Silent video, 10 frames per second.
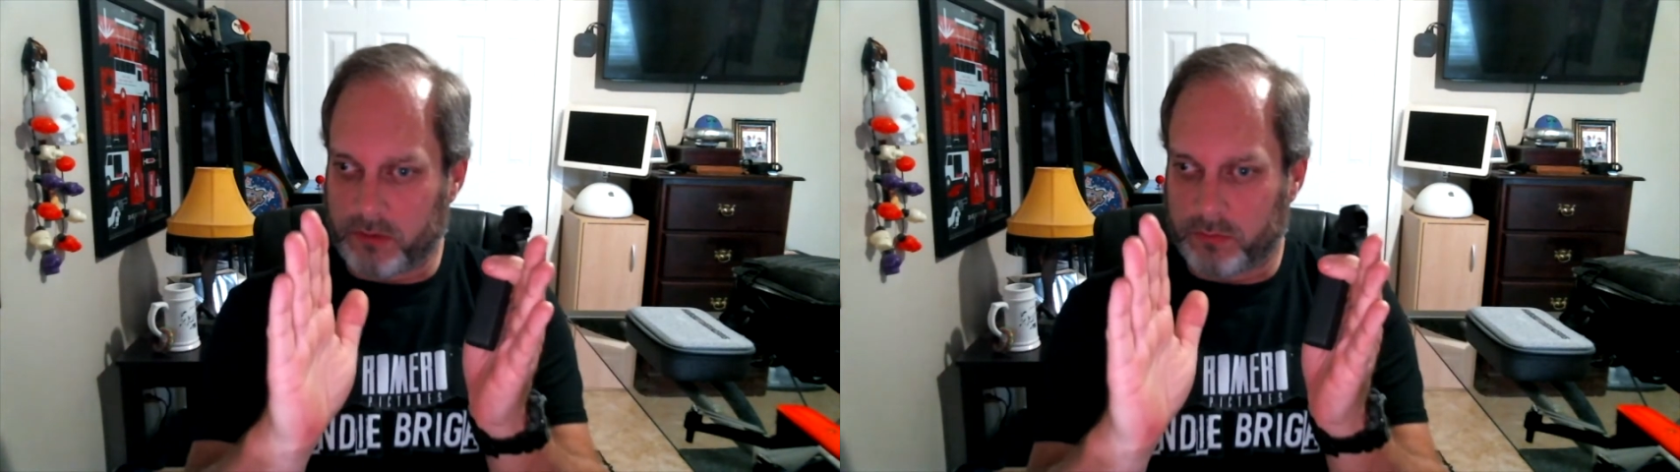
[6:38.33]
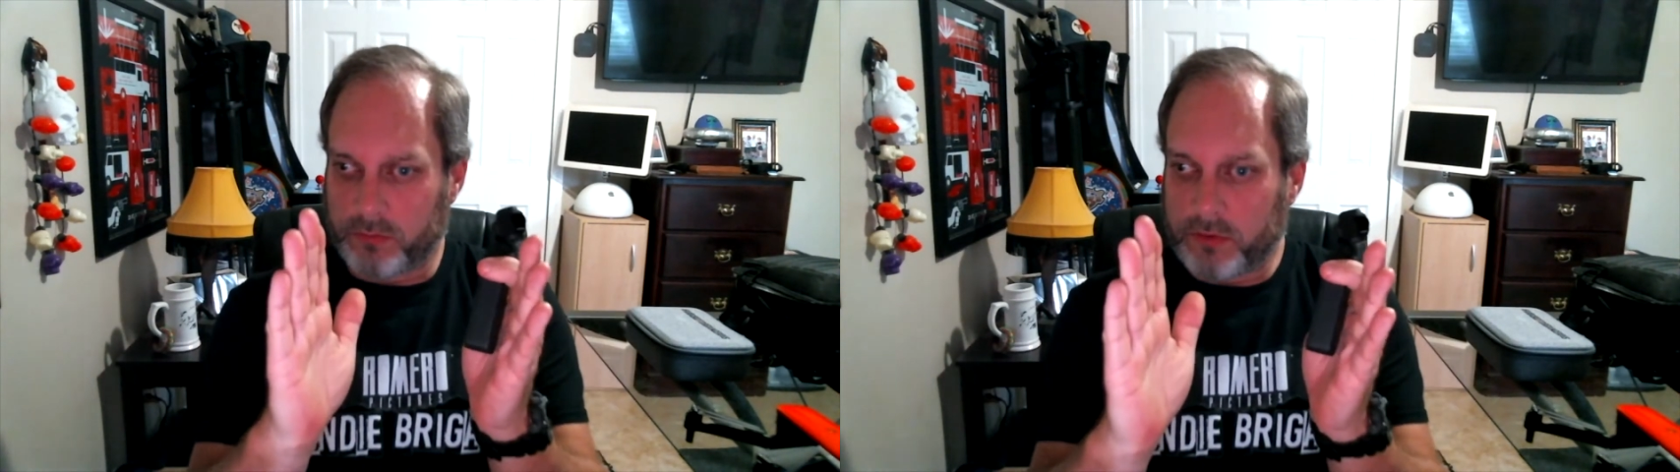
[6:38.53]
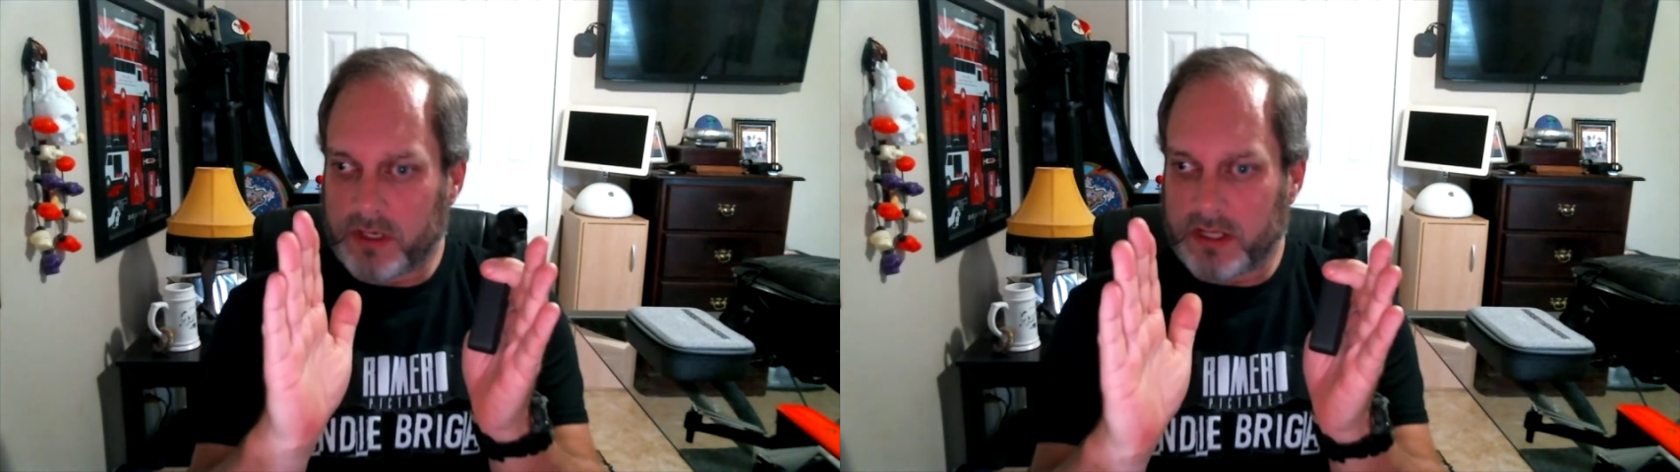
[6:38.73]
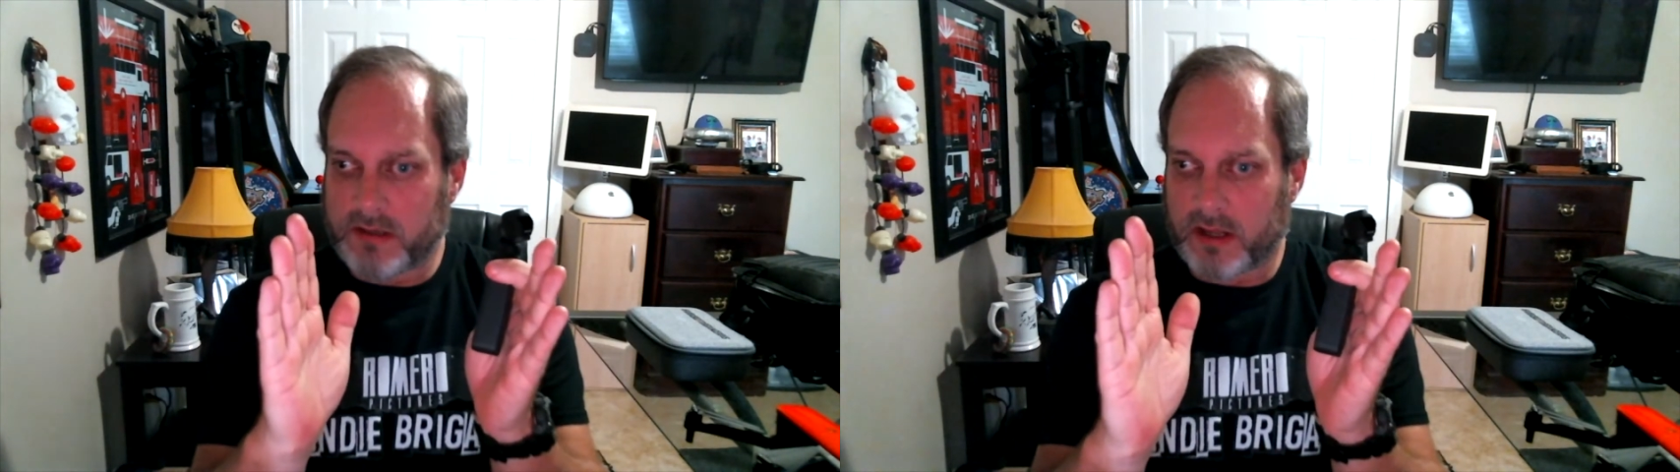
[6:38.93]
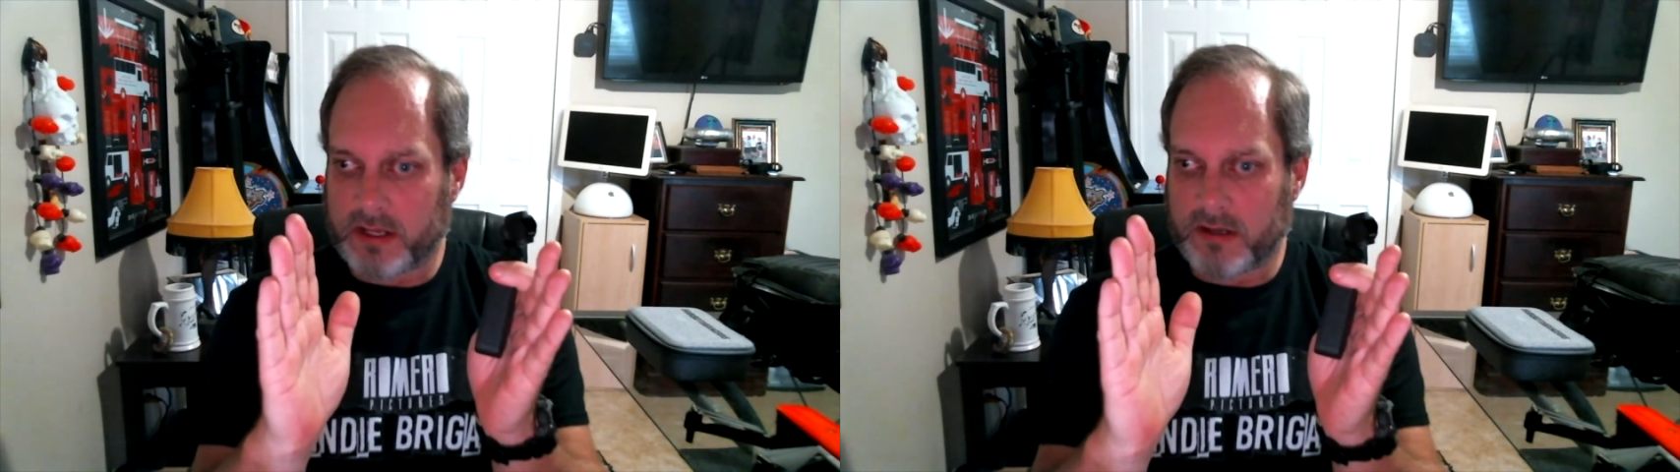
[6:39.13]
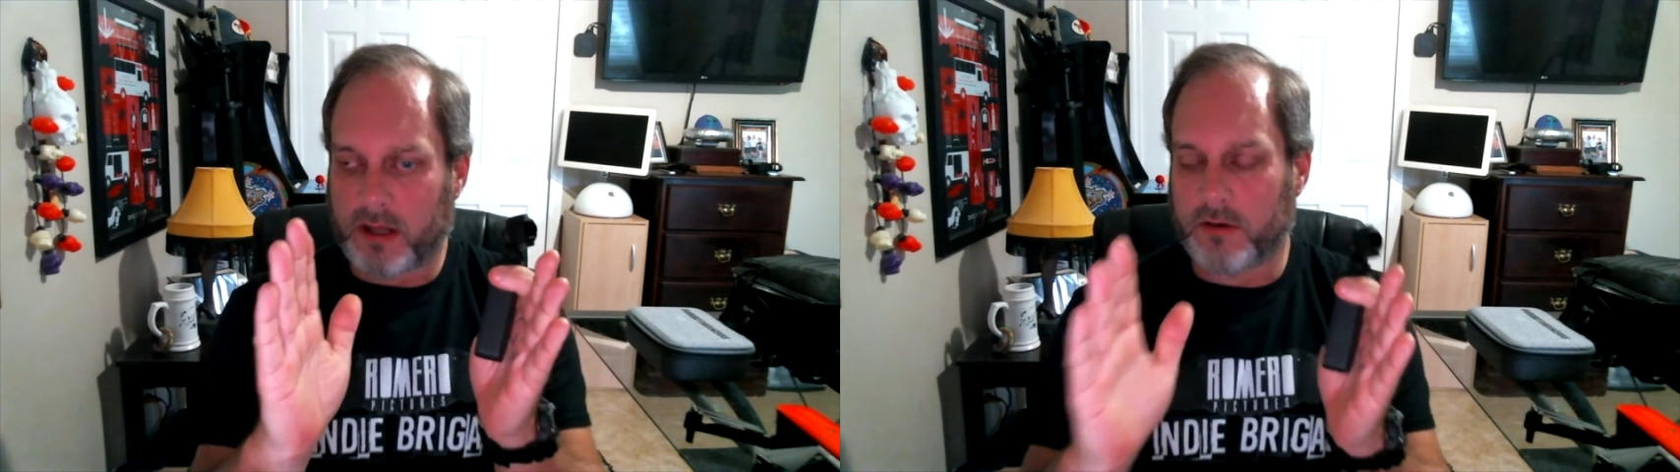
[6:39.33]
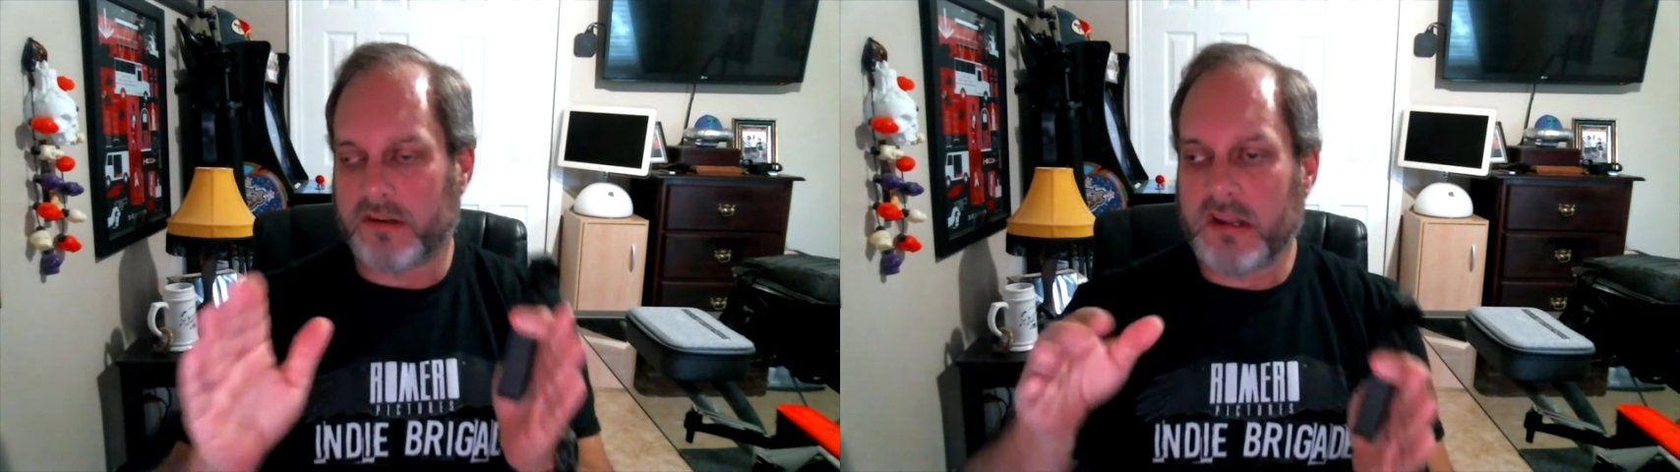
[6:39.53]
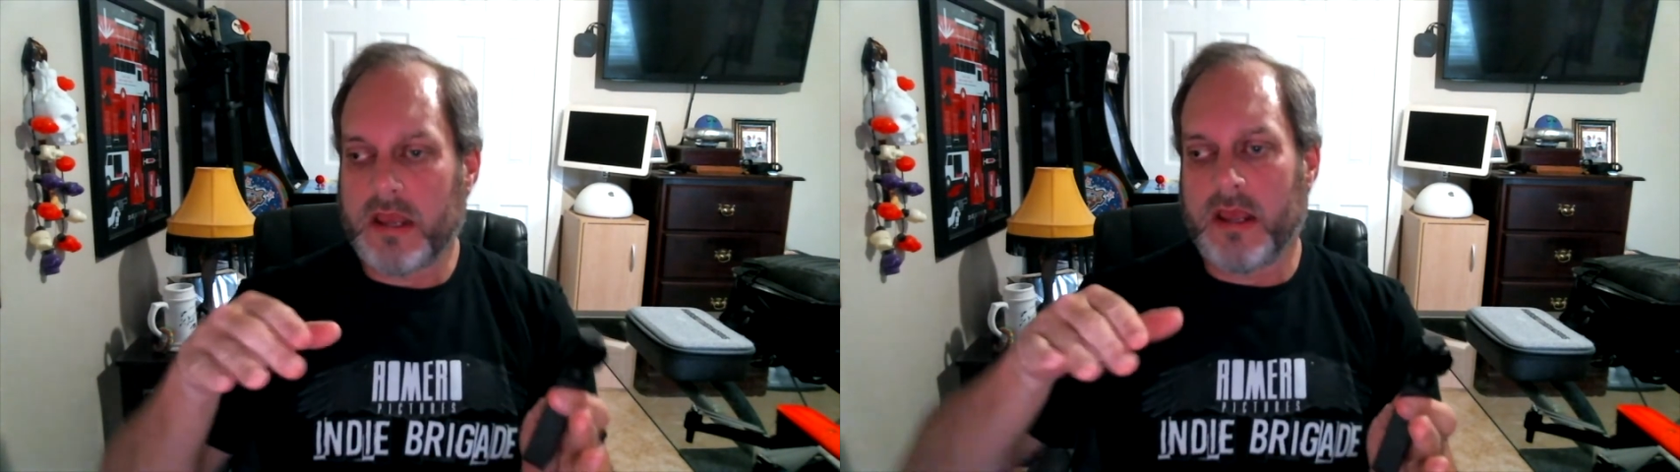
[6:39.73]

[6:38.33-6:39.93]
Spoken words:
really tight tolerance.